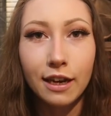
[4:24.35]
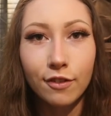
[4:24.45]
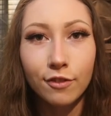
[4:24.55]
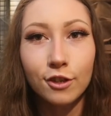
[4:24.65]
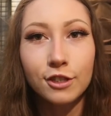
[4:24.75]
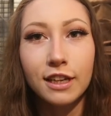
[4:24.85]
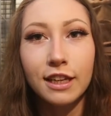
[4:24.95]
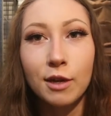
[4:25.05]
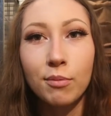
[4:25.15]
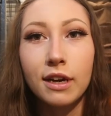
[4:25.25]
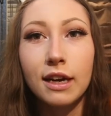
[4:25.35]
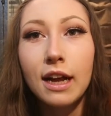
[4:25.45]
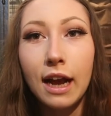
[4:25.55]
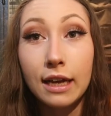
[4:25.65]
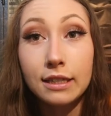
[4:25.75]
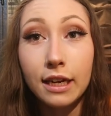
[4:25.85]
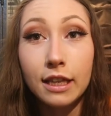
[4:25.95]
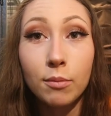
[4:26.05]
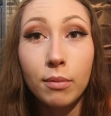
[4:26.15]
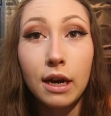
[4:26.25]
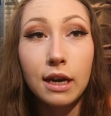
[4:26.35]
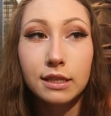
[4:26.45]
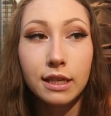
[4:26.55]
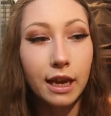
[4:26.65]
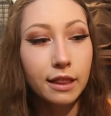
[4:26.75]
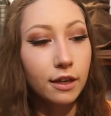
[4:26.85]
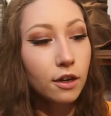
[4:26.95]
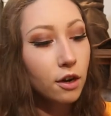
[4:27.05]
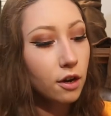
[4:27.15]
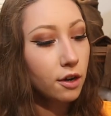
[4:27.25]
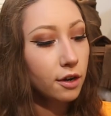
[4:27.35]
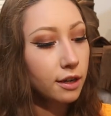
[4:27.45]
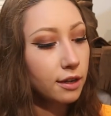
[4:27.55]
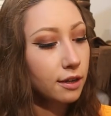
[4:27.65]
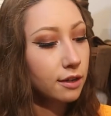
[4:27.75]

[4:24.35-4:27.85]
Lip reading: unfortunately, but I did get the box and the card.